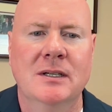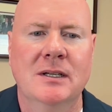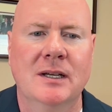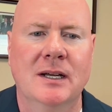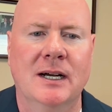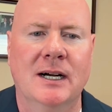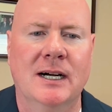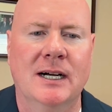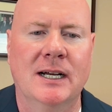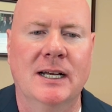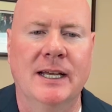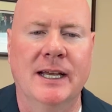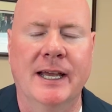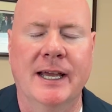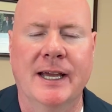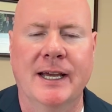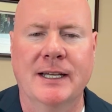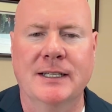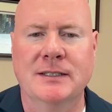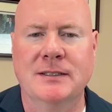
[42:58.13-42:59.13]

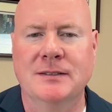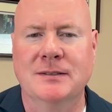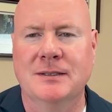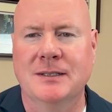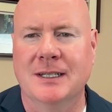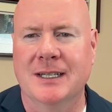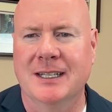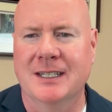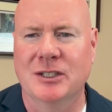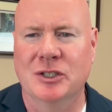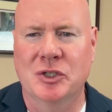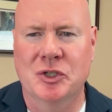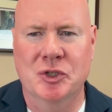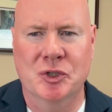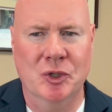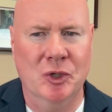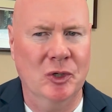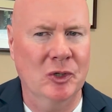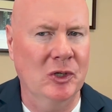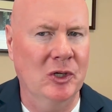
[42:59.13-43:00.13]
And it
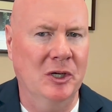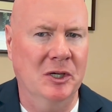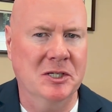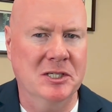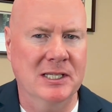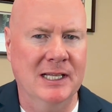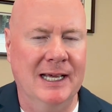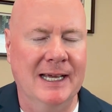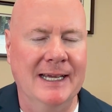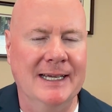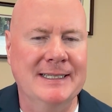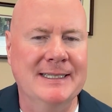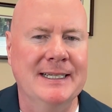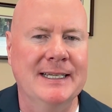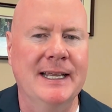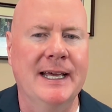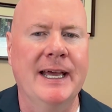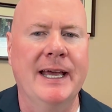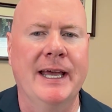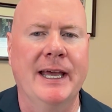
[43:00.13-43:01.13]
sure looks like
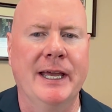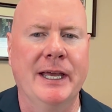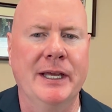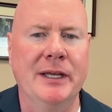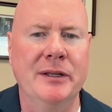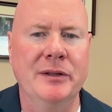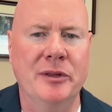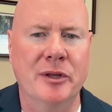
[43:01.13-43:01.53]
today